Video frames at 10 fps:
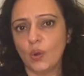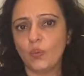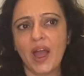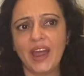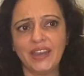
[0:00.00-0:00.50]

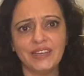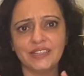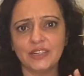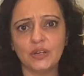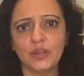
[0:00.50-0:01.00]
Why
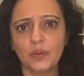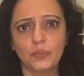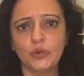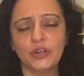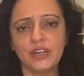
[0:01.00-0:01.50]
isn't
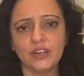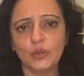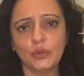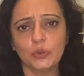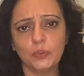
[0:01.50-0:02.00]

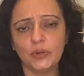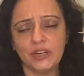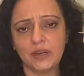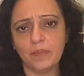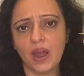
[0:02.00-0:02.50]
Guru
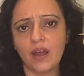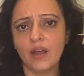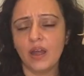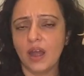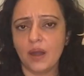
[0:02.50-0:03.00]
Poornima
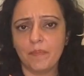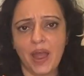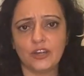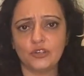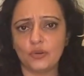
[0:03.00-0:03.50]
a
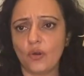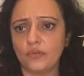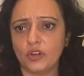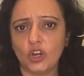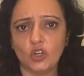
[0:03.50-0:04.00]
matter
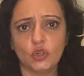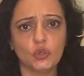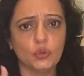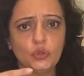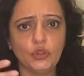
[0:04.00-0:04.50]
of a
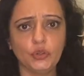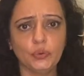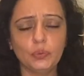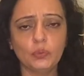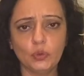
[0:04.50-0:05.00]
Guru new
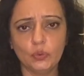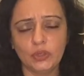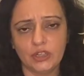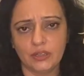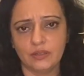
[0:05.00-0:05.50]
moon,
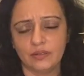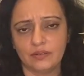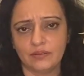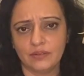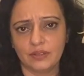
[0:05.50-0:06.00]

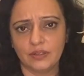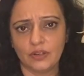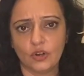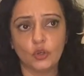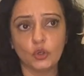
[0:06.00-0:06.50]

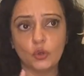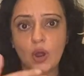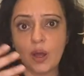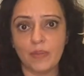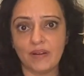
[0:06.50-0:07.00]
Guru
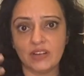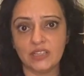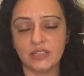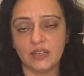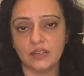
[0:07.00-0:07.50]

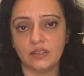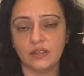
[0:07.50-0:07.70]
Amavasya?